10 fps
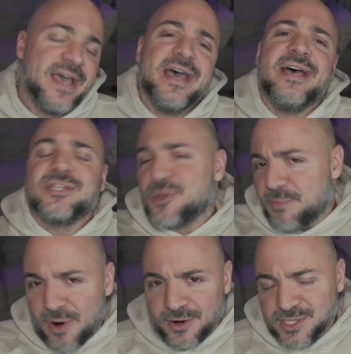So
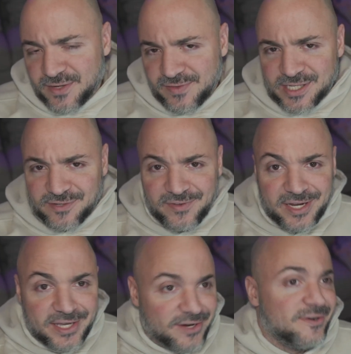parts of this
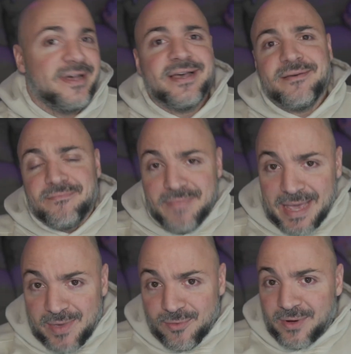video
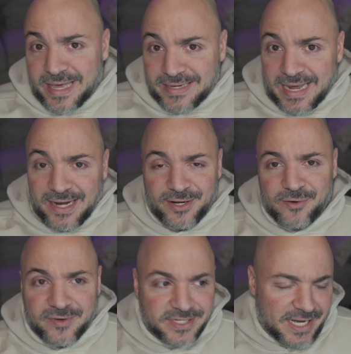maybe will get dated
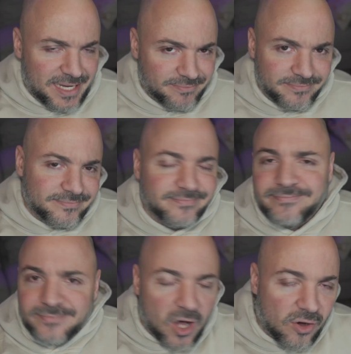over time.
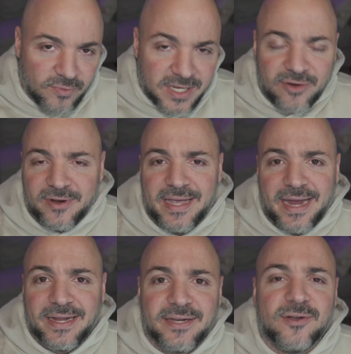I'll recreate
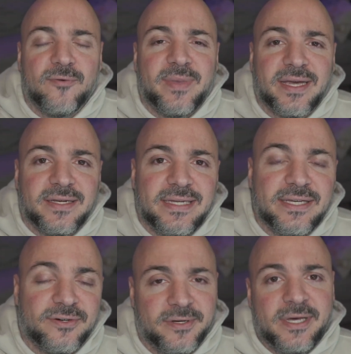it, no big
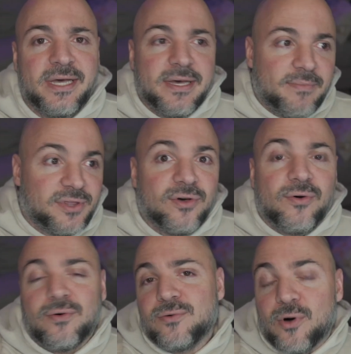deal. But the
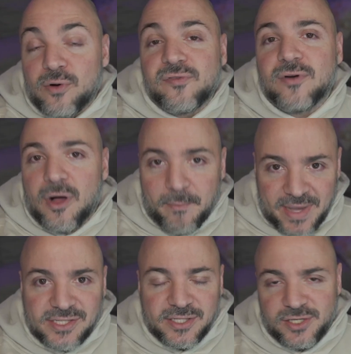whole overall
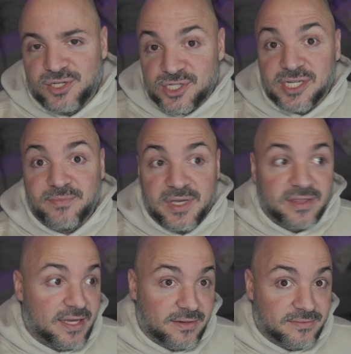message is something
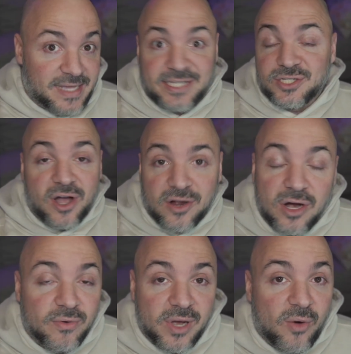that's not
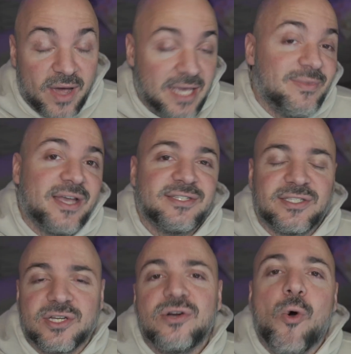going away, because that's
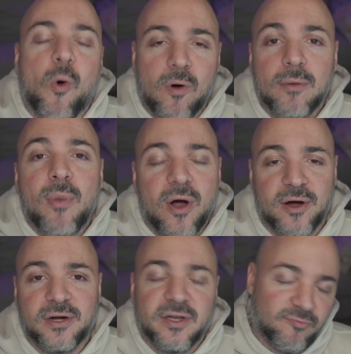a core
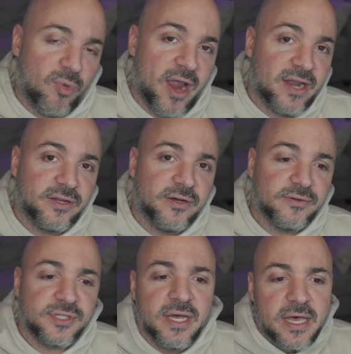part of
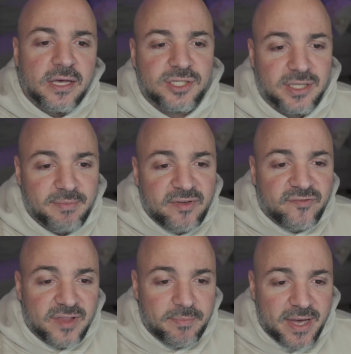BrandGhost. So let me
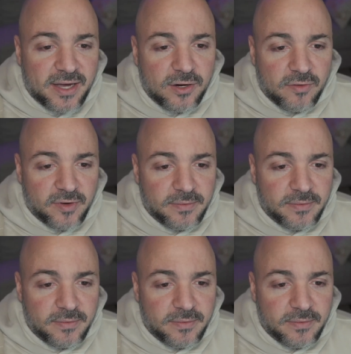flip back over